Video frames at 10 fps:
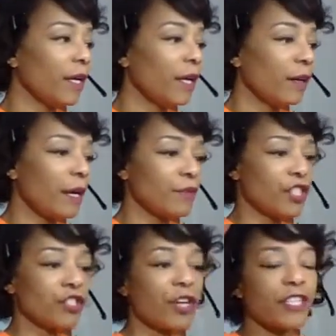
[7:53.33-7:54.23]
I was
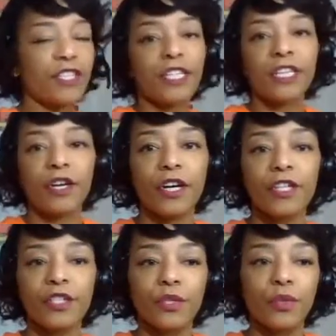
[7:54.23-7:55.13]
just trying to get
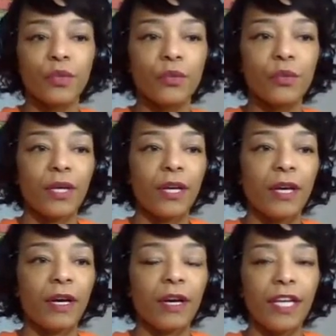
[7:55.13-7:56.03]
her to
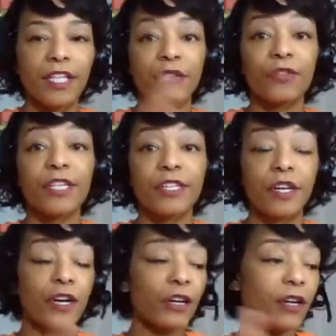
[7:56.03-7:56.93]
increase
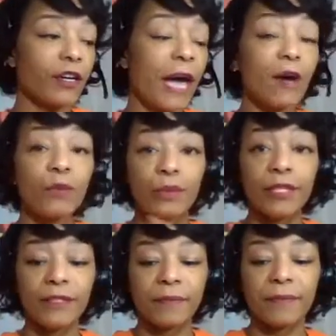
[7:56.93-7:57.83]
her output.